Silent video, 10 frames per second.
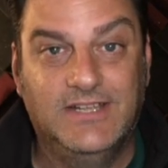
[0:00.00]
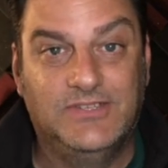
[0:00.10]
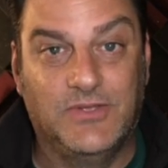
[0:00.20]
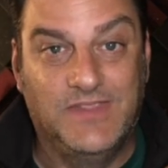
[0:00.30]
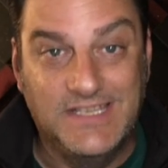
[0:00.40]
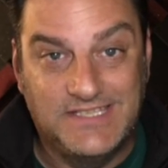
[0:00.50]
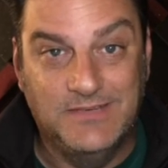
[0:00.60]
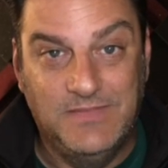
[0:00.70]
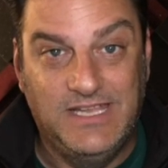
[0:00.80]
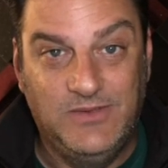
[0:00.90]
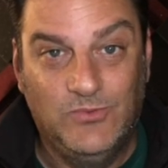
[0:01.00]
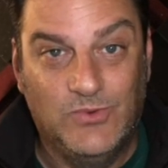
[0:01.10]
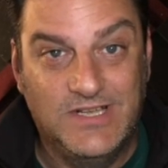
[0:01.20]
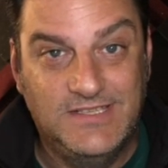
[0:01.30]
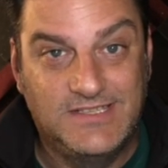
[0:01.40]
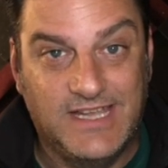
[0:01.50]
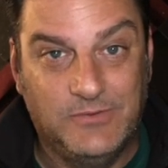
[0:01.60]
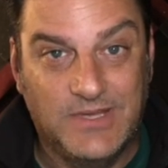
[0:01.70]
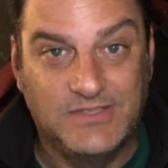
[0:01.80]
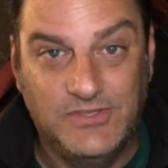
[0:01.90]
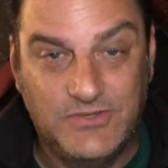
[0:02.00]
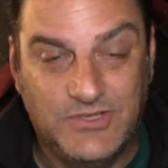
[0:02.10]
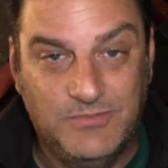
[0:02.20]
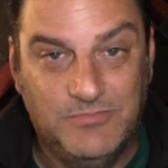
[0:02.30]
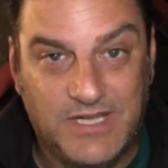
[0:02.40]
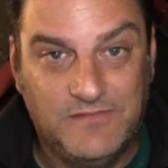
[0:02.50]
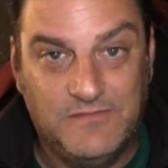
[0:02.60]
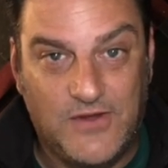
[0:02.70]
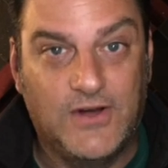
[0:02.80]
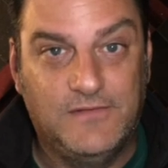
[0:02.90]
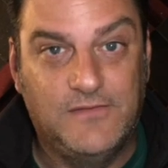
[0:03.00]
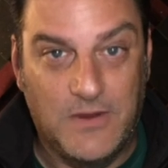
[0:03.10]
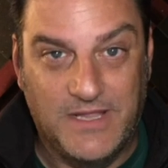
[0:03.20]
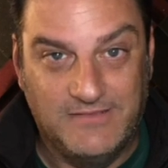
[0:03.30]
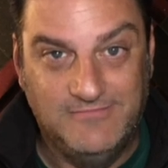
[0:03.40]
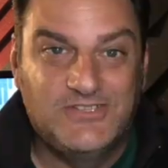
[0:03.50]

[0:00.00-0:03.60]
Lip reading: So this to me was a resolution, but far from it.